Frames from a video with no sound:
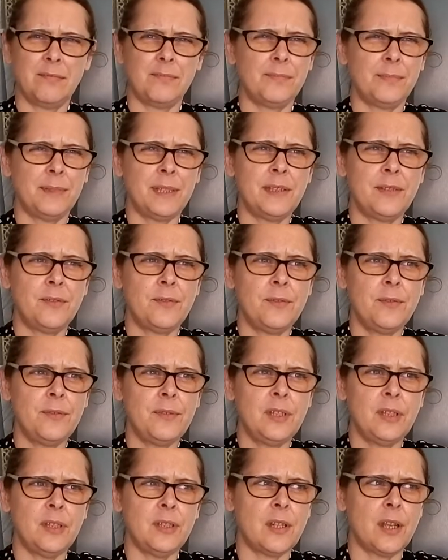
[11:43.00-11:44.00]
the
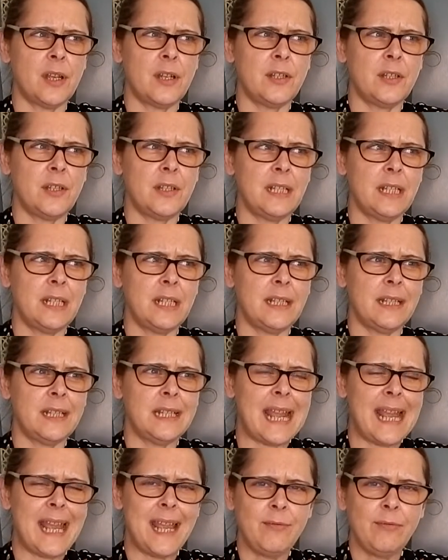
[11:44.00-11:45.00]
school's doing it
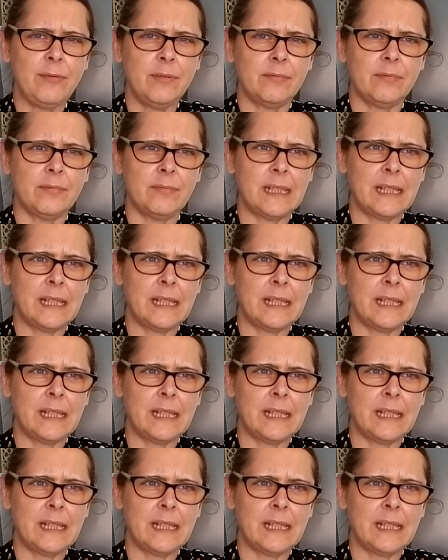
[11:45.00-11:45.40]
now